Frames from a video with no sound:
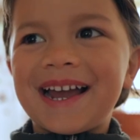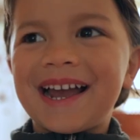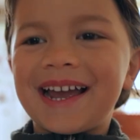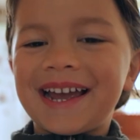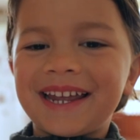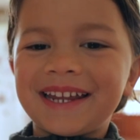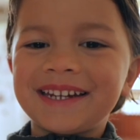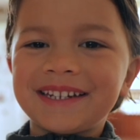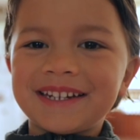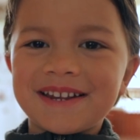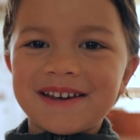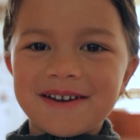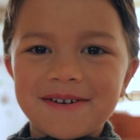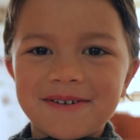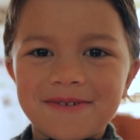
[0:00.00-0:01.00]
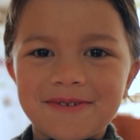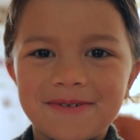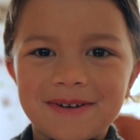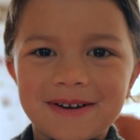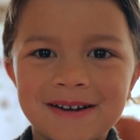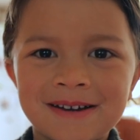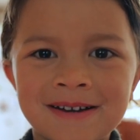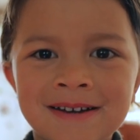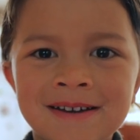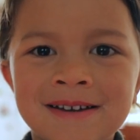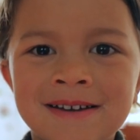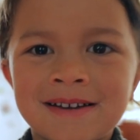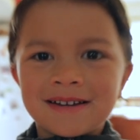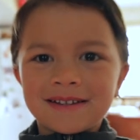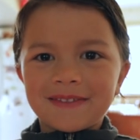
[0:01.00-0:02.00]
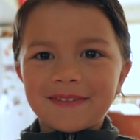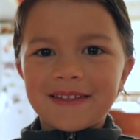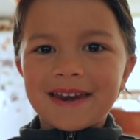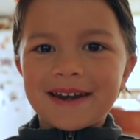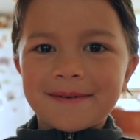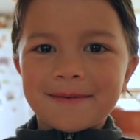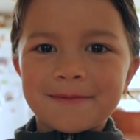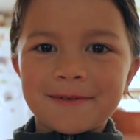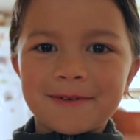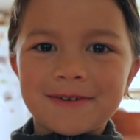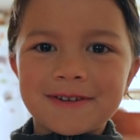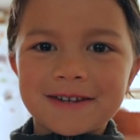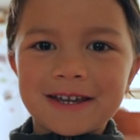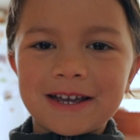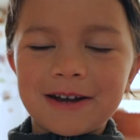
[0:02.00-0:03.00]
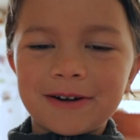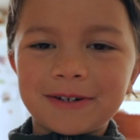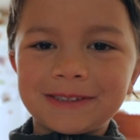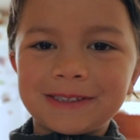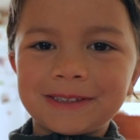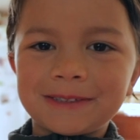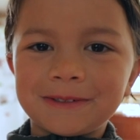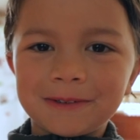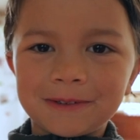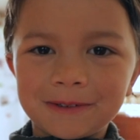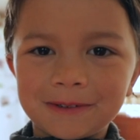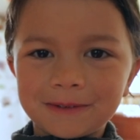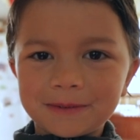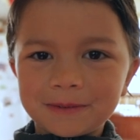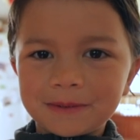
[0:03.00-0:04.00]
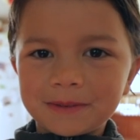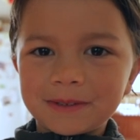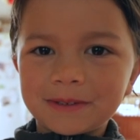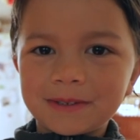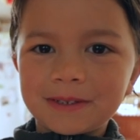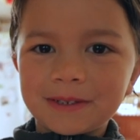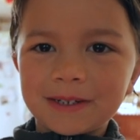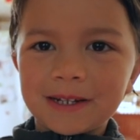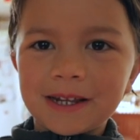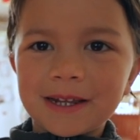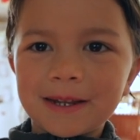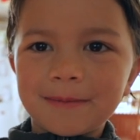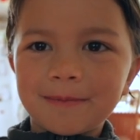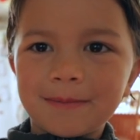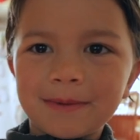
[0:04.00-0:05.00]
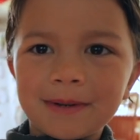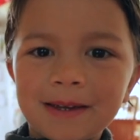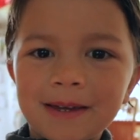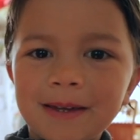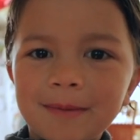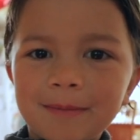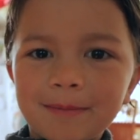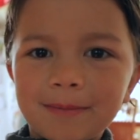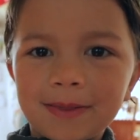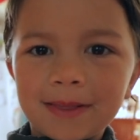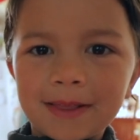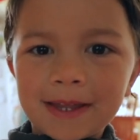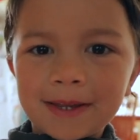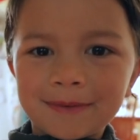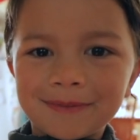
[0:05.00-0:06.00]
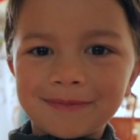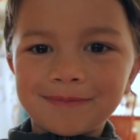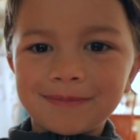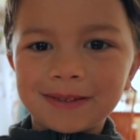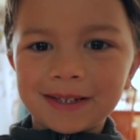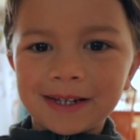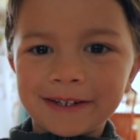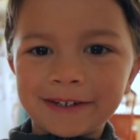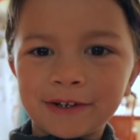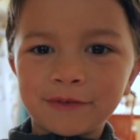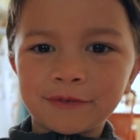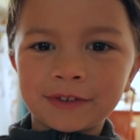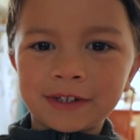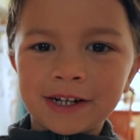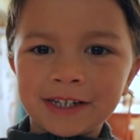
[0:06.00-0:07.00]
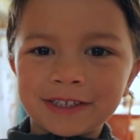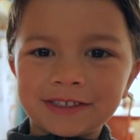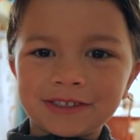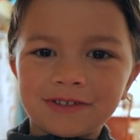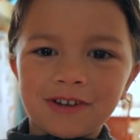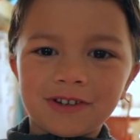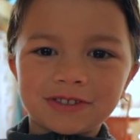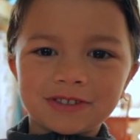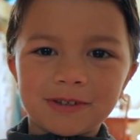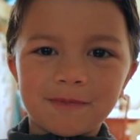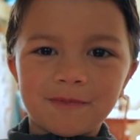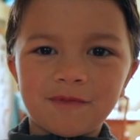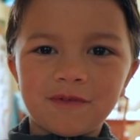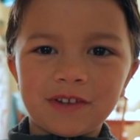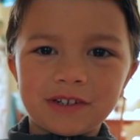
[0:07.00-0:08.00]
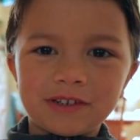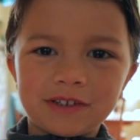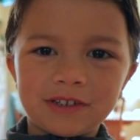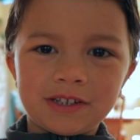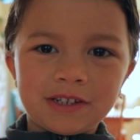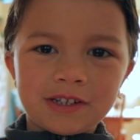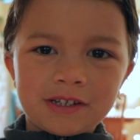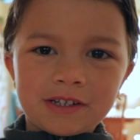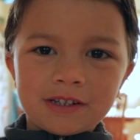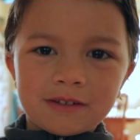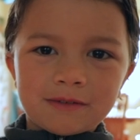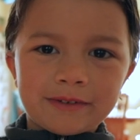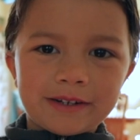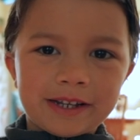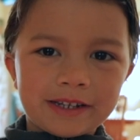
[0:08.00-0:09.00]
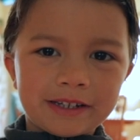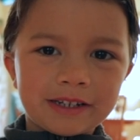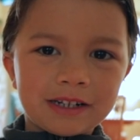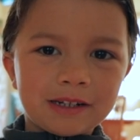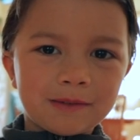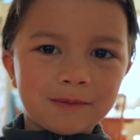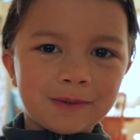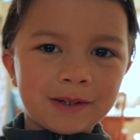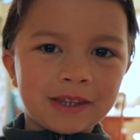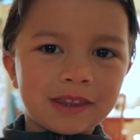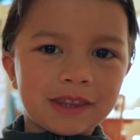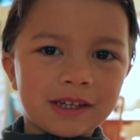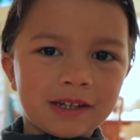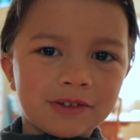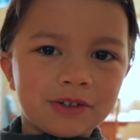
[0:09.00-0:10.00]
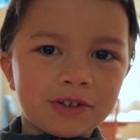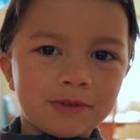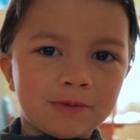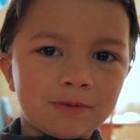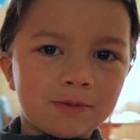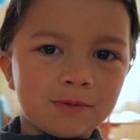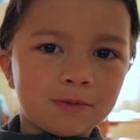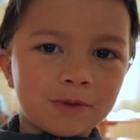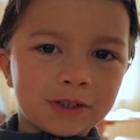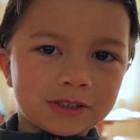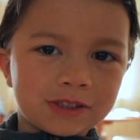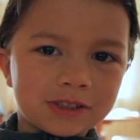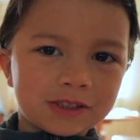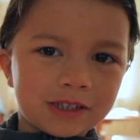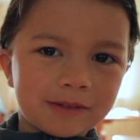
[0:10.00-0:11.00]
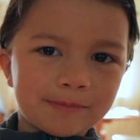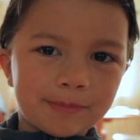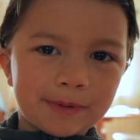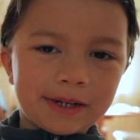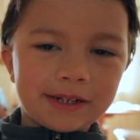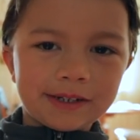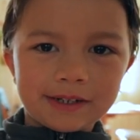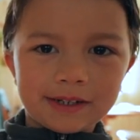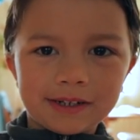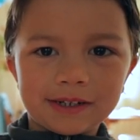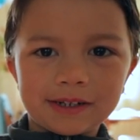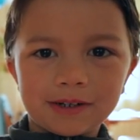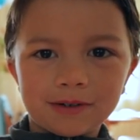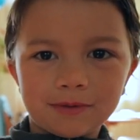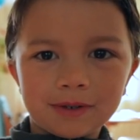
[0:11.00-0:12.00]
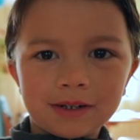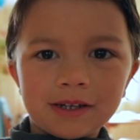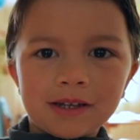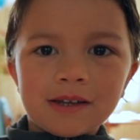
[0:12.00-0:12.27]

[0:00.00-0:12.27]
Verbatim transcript: I know that I'm going to go to school today and play with Play-Doh. I saw some very when I went there once, but he didn't go